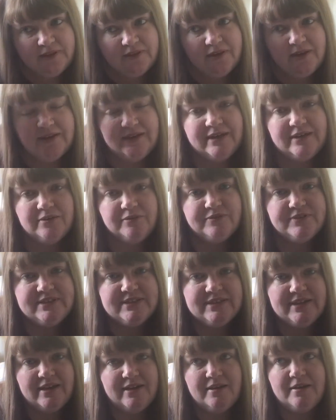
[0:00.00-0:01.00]
And then
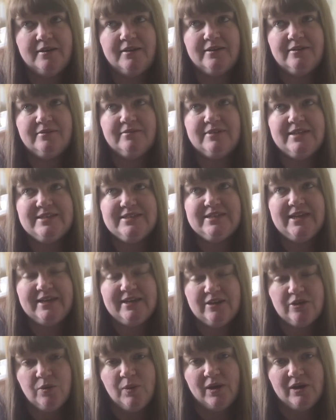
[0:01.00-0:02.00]
obviously it's
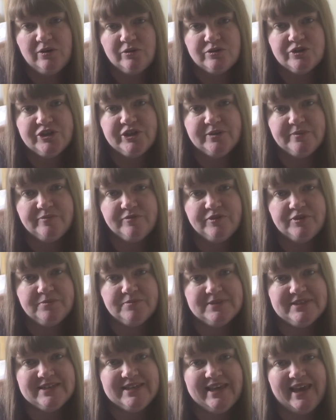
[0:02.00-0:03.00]
taking quite a long time for
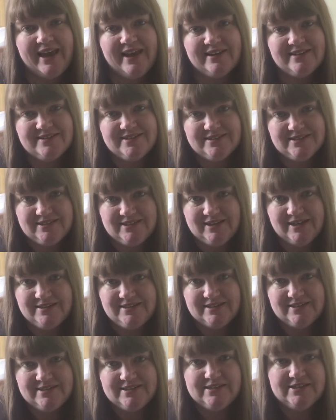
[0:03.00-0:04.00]
them to get to their
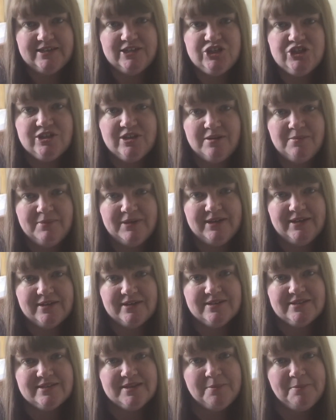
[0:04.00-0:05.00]
destination at the minute
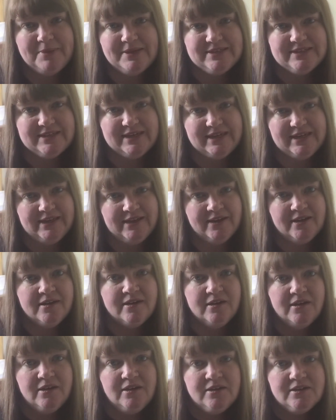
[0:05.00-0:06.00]
because they're busy.
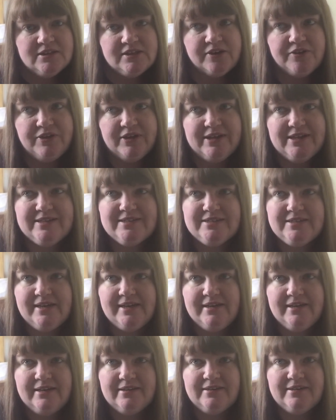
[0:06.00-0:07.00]
So I think it's
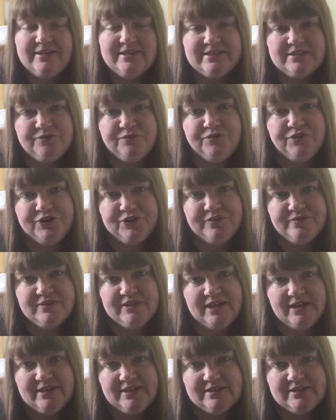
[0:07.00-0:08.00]
taken at least 5
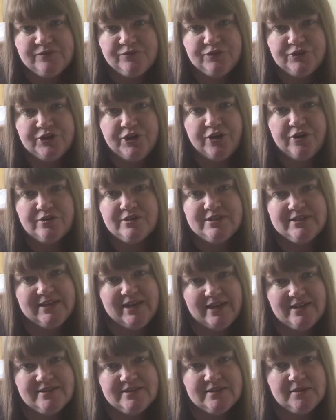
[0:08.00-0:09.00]
days for a card to
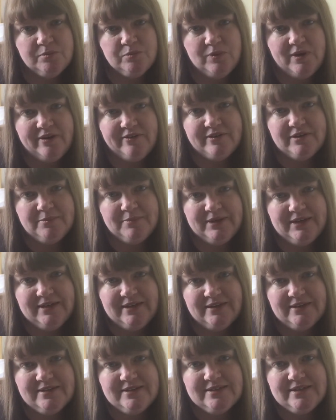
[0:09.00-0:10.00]
get somewhere at the
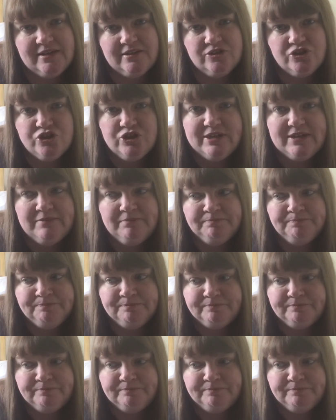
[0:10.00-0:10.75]
minute in this country.